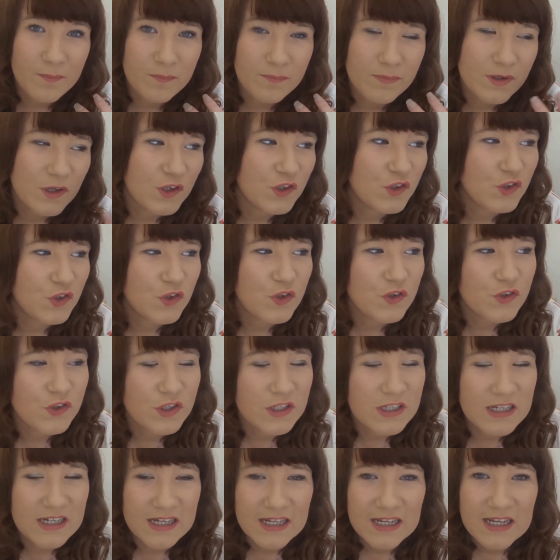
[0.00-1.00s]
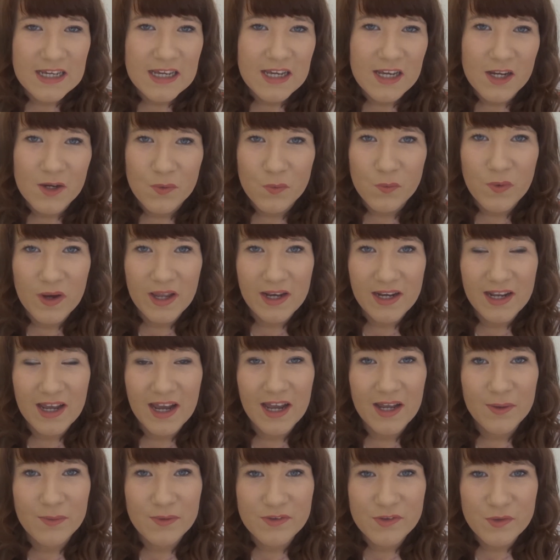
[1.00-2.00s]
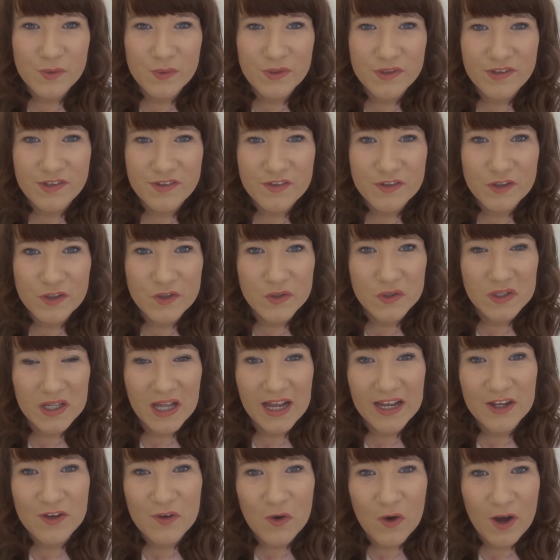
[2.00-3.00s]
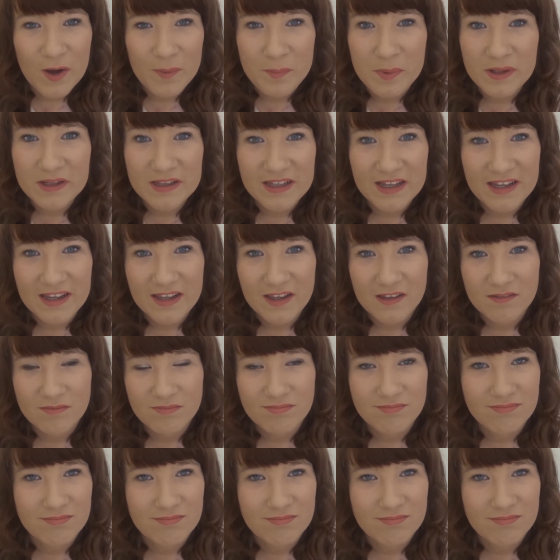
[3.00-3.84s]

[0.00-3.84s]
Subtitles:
because usually when I was going to school I got up at like